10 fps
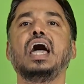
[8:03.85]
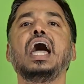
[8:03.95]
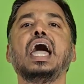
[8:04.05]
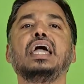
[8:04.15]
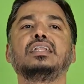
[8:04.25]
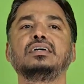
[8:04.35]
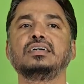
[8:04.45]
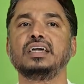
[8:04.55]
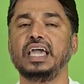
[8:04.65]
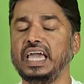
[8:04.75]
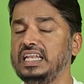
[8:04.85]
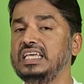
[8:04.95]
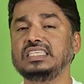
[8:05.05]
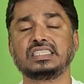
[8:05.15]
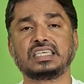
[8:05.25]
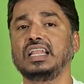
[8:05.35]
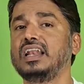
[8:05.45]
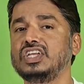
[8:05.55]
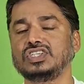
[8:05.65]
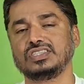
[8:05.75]
and any skin
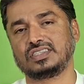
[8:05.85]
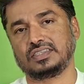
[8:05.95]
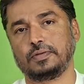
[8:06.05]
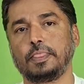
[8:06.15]
lesions.